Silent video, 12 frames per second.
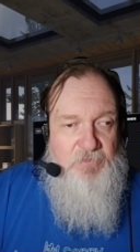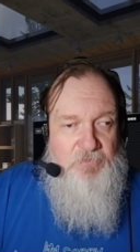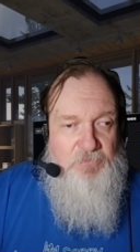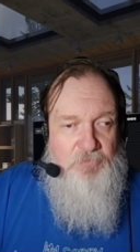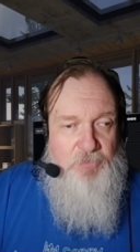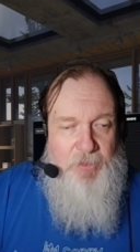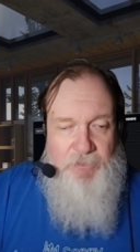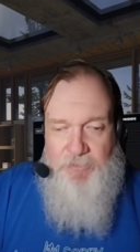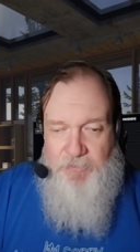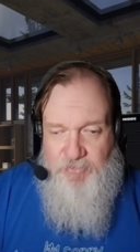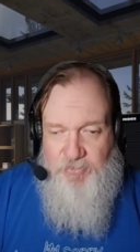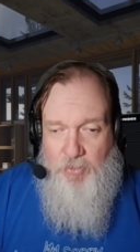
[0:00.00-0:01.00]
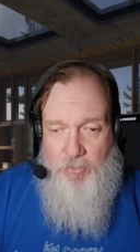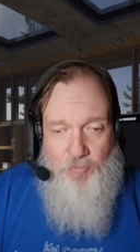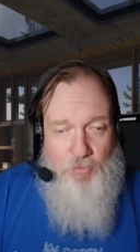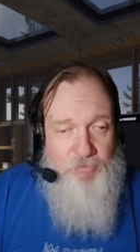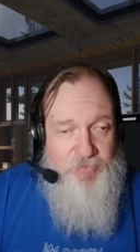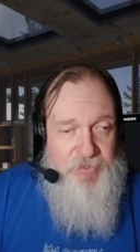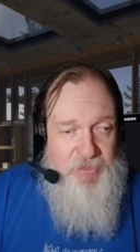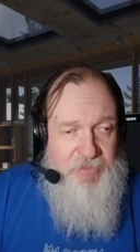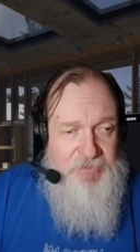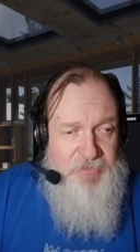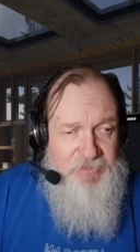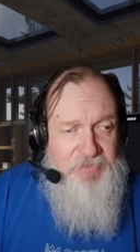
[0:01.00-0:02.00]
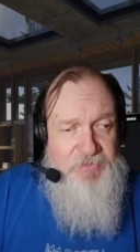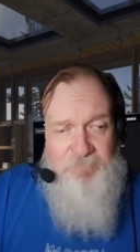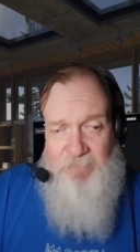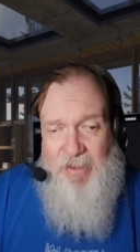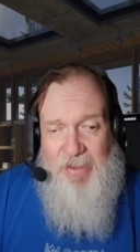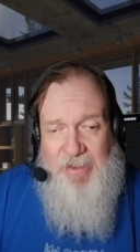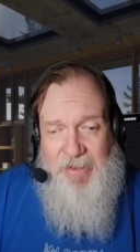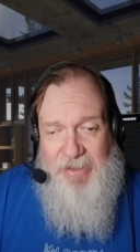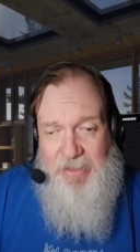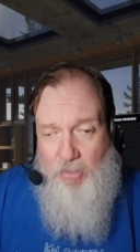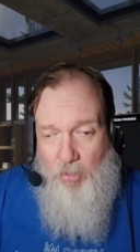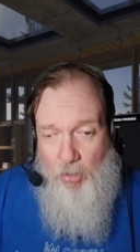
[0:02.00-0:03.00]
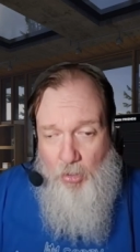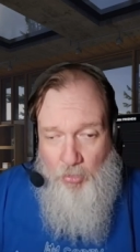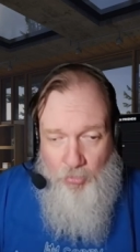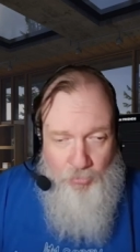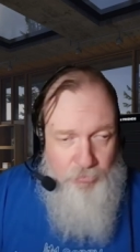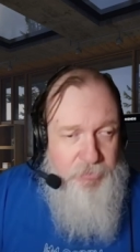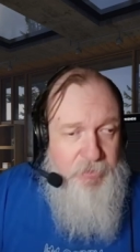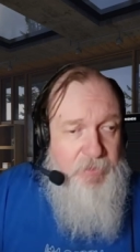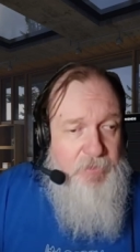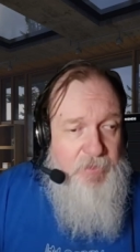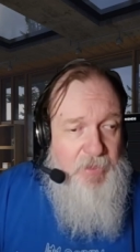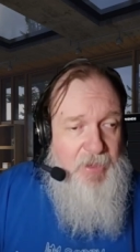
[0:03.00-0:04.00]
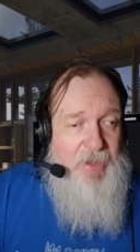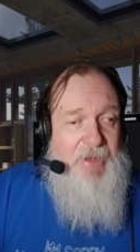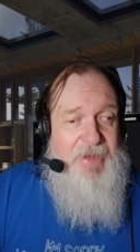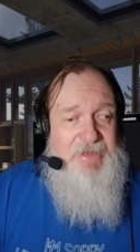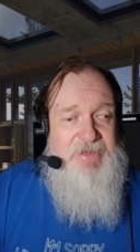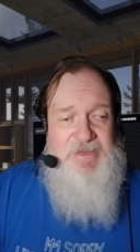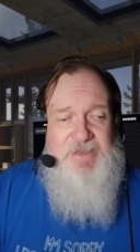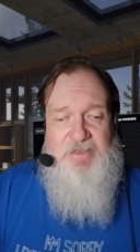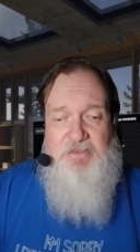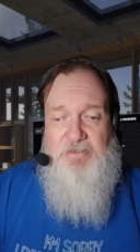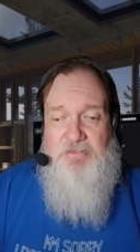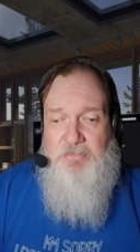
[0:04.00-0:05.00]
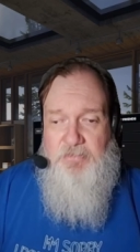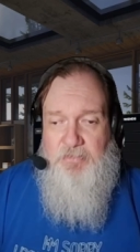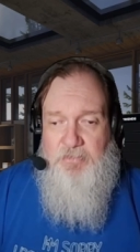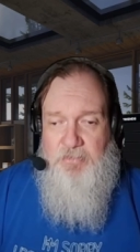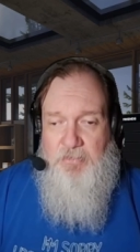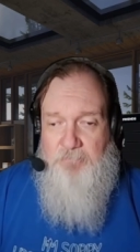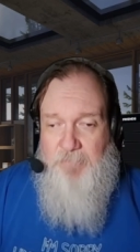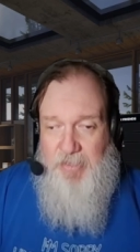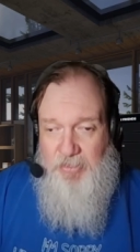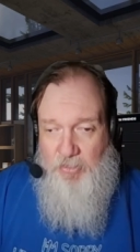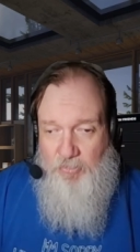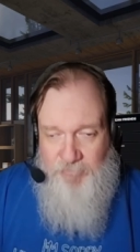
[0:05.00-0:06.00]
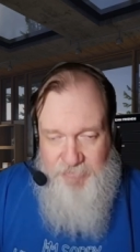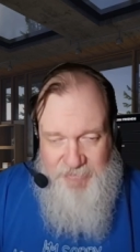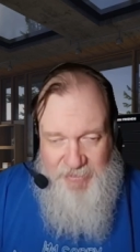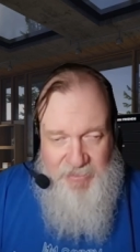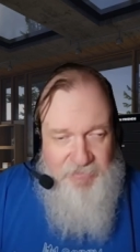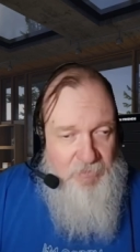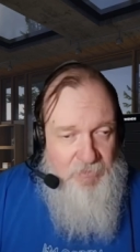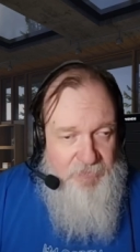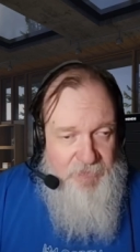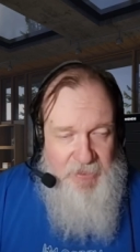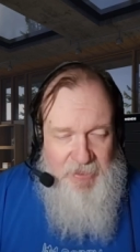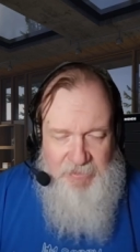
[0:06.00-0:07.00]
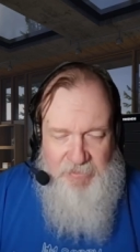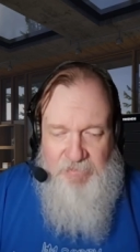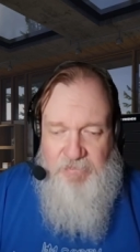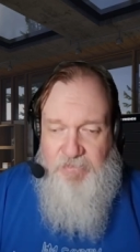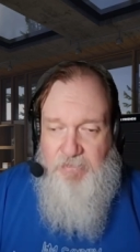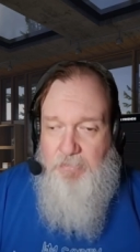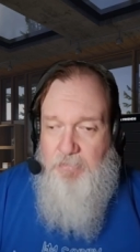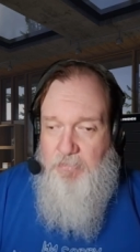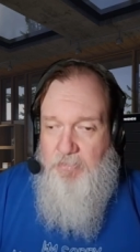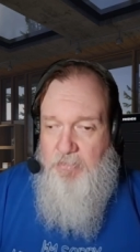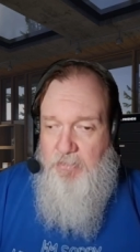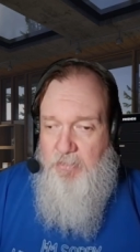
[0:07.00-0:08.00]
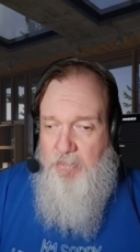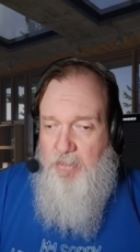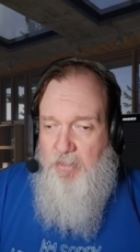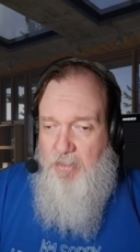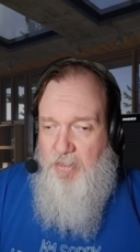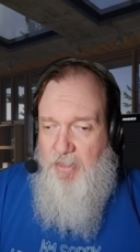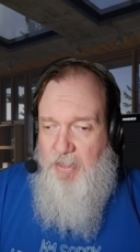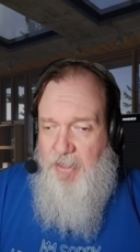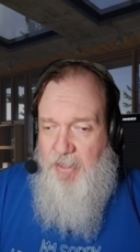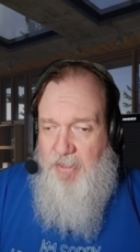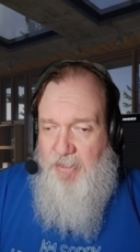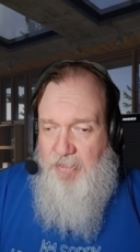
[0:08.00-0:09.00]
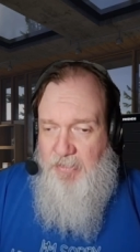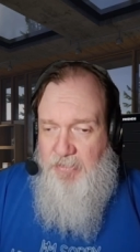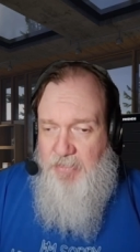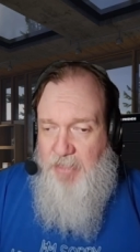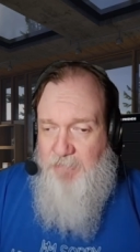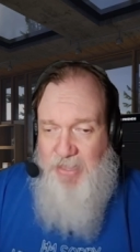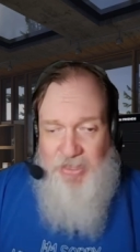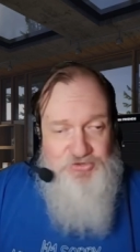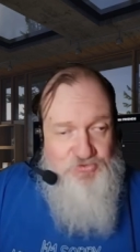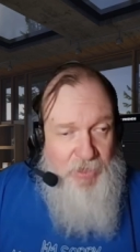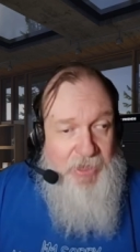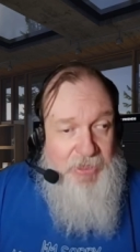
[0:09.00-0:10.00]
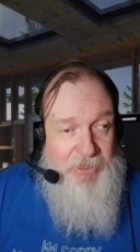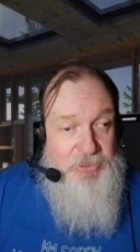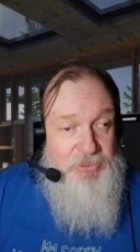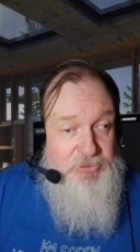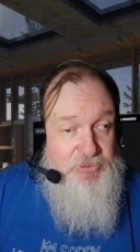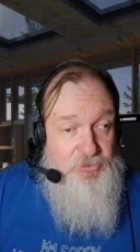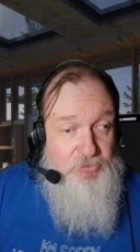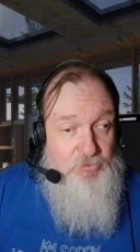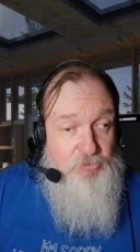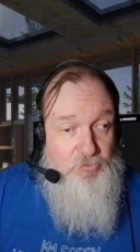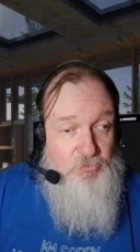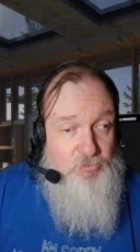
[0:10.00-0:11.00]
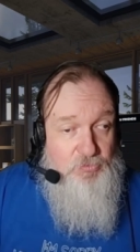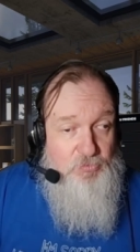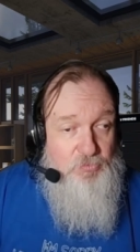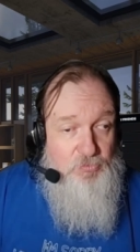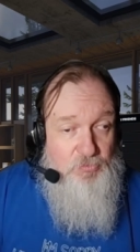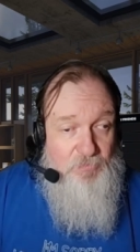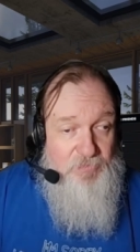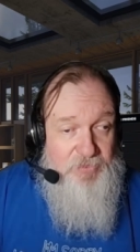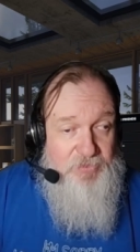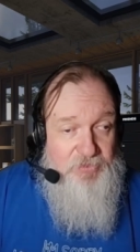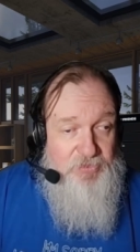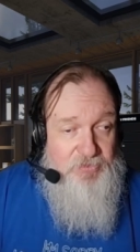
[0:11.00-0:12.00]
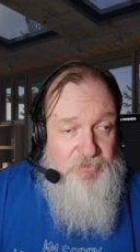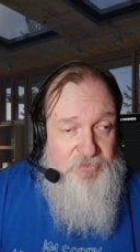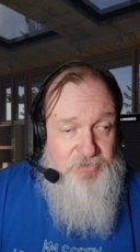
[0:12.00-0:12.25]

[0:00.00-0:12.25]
with Star Wars. It, this is my own idea, my own take on things, and I'm not trying to